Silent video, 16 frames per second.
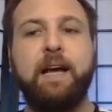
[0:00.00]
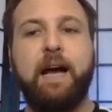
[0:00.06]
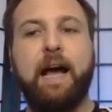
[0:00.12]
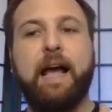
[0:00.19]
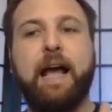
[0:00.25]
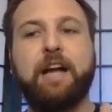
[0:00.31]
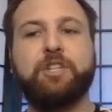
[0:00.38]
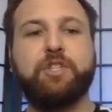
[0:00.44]

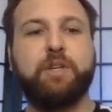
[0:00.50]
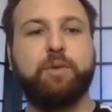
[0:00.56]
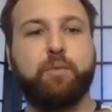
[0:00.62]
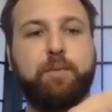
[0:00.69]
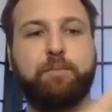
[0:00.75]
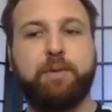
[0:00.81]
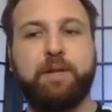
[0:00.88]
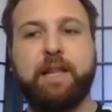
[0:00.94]
I actually
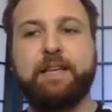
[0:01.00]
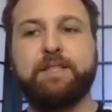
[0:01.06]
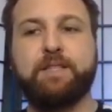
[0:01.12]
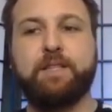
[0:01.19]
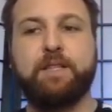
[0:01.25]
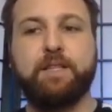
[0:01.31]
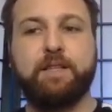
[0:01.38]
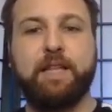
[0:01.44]

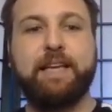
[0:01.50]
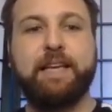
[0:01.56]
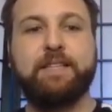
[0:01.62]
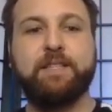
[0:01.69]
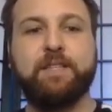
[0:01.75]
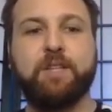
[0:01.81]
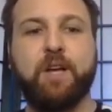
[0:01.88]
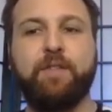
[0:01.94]
replaced the
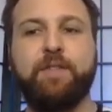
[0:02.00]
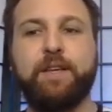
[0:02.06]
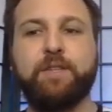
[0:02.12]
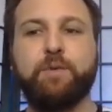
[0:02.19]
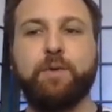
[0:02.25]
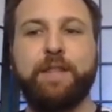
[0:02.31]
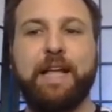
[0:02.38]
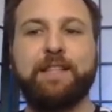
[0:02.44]
laces on
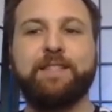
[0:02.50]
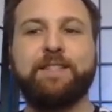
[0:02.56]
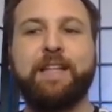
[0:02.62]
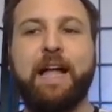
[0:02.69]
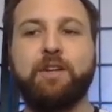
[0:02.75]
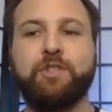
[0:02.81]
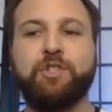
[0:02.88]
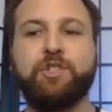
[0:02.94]
this with that
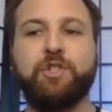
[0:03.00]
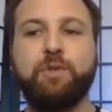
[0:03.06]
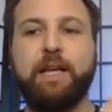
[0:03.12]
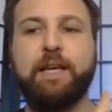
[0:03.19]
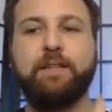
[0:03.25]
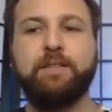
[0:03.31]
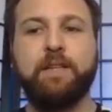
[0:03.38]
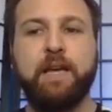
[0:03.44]
style
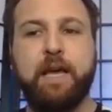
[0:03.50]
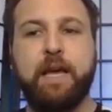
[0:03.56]
shoelace.